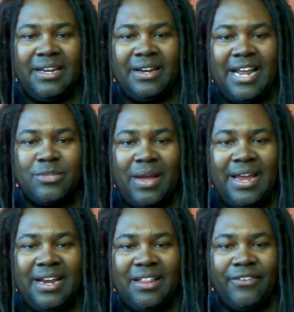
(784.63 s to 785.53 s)
that's
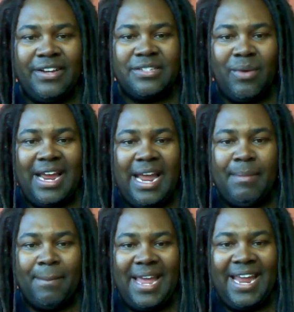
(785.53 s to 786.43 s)
why another reason why
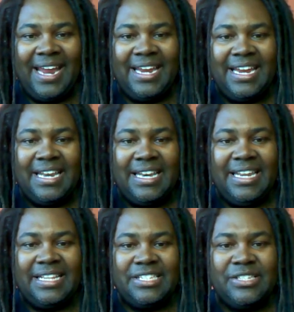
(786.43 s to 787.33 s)
MMA
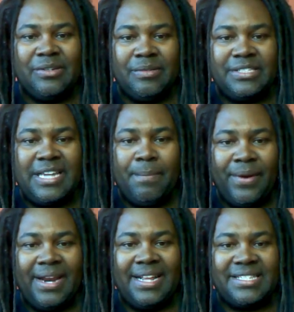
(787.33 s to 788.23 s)
needs to
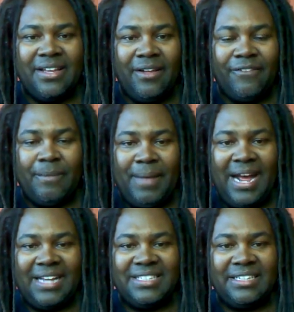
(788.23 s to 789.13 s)
separate itself from
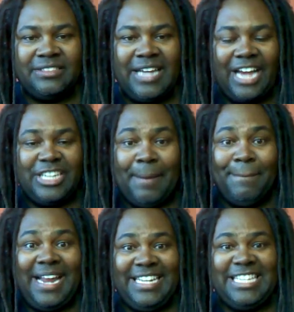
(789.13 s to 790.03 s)
boxing, to actually
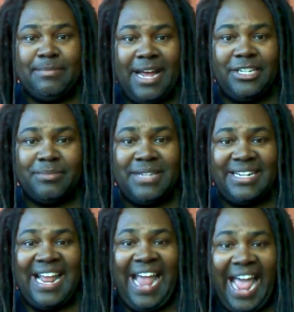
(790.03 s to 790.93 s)
make these matchups
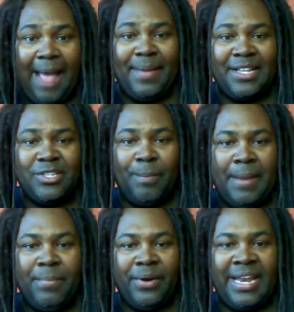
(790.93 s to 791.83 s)
like that happen so
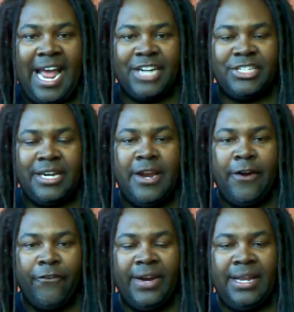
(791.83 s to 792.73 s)
people can actually
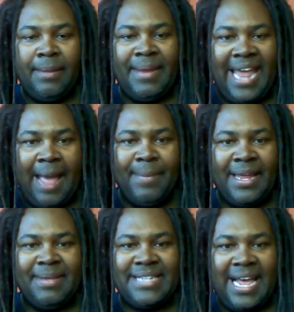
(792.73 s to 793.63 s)
really be
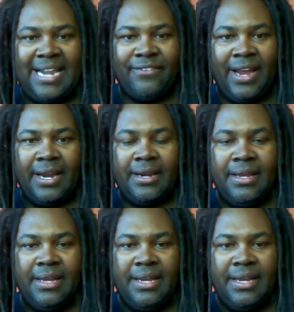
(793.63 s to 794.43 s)
happy and be satisfied.